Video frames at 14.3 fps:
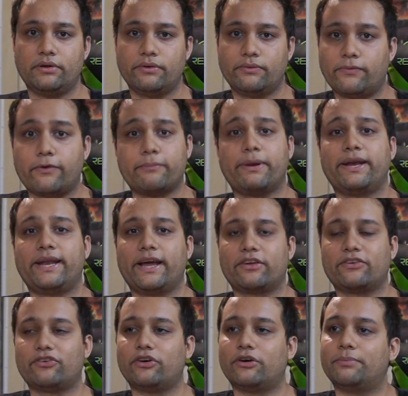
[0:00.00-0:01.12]
for my
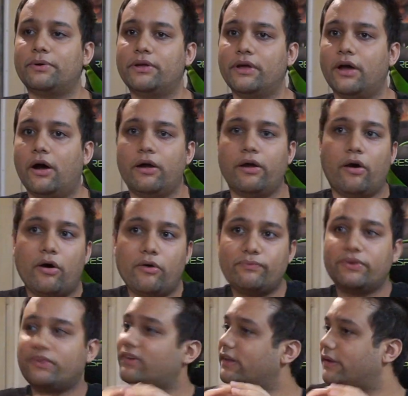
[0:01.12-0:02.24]
desktop. I
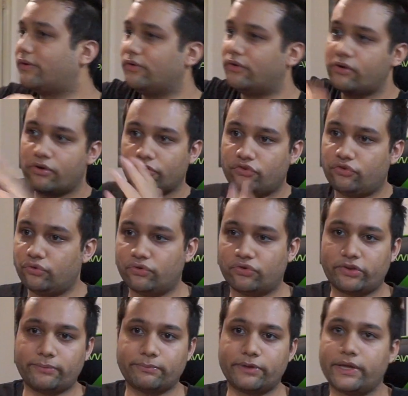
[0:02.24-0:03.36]
obviously could not choose
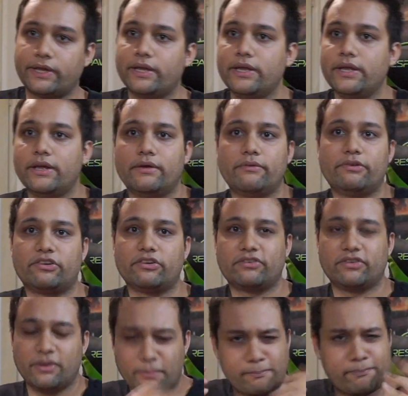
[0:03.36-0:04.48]
something which is
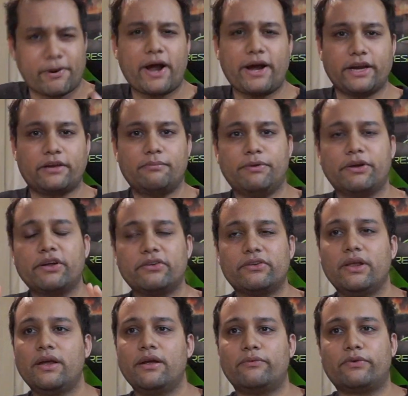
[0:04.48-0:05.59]
bright, because
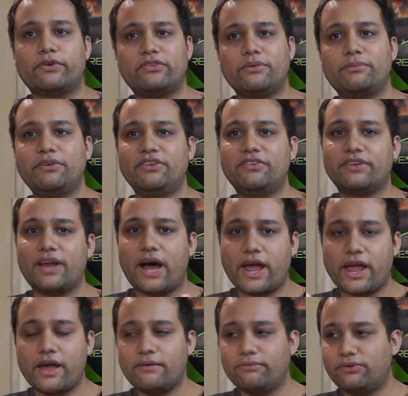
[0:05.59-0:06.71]
for some reason I
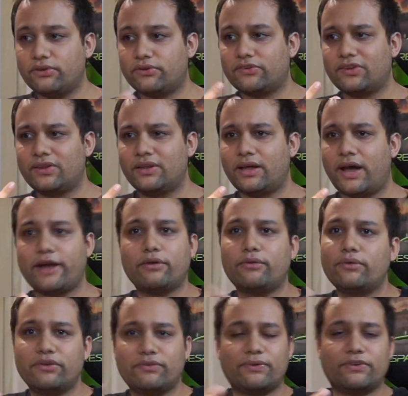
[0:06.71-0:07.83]
have this, I don't know
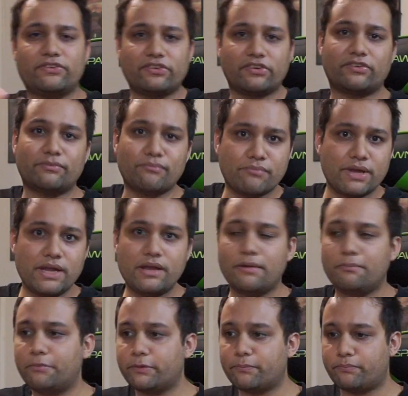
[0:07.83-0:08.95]
if it's just me,
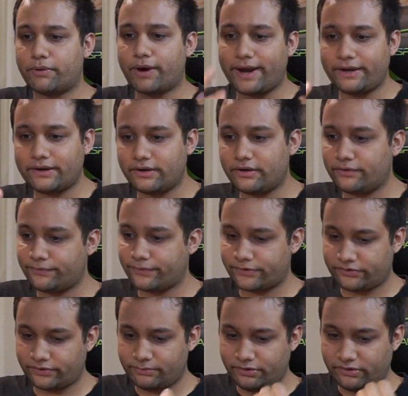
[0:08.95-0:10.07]
but bright color for
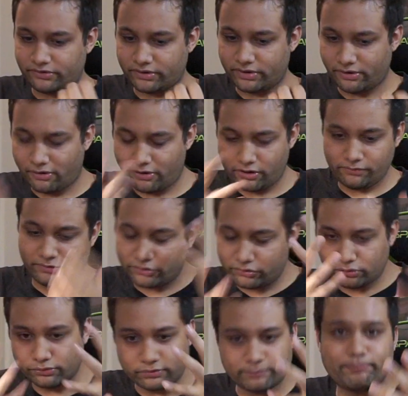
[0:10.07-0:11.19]
some reason are always too
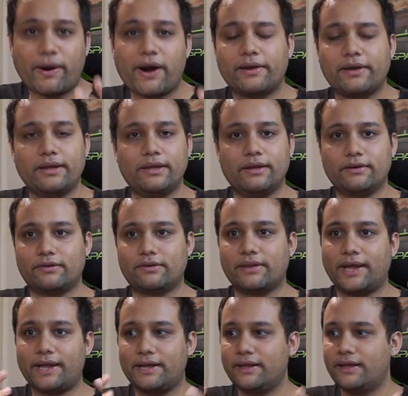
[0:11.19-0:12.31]
sparky. It's
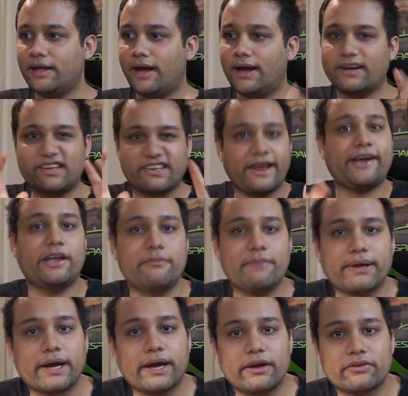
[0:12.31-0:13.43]
like attacking my
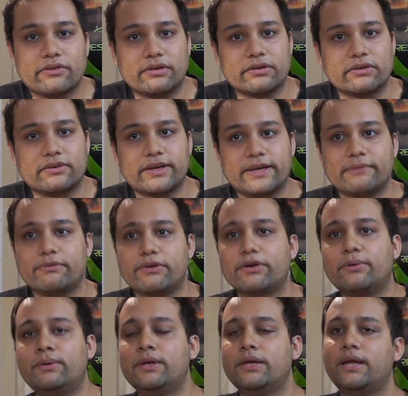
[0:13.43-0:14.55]
eyes all the time, you know.
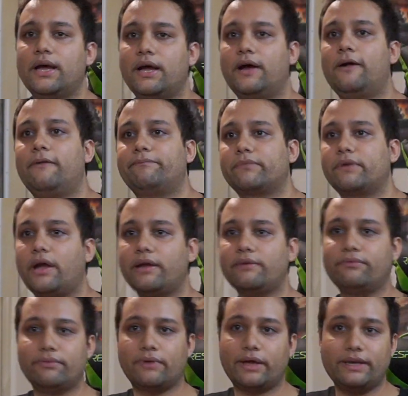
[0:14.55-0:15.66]
I
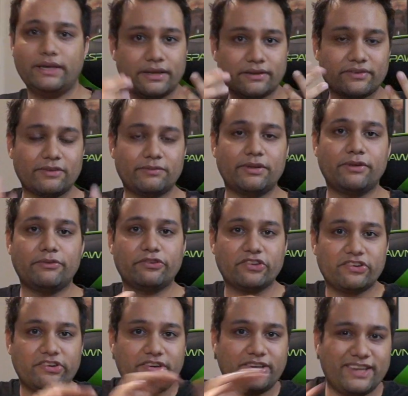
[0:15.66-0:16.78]
needed something which is
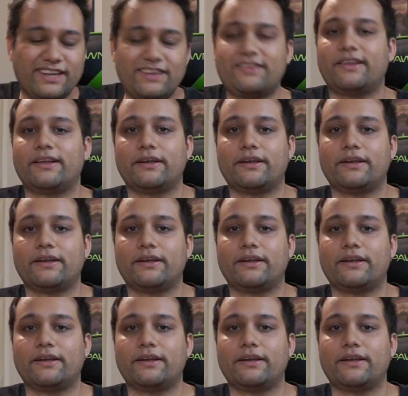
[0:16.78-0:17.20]
decent.